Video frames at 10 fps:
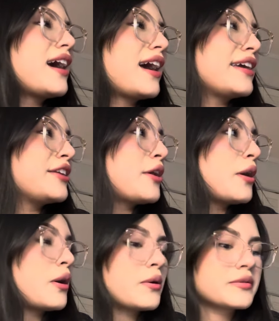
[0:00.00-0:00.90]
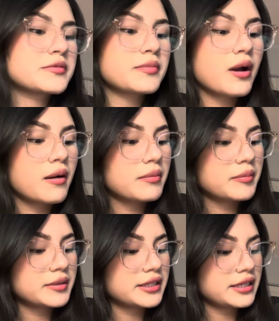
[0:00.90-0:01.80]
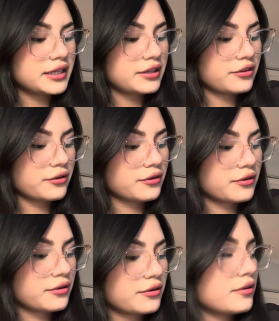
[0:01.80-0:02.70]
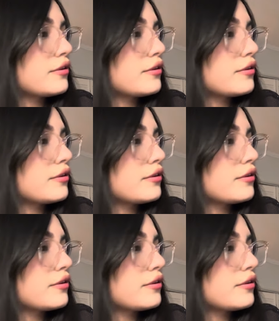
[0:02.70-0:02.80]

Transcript: I know, it was probably either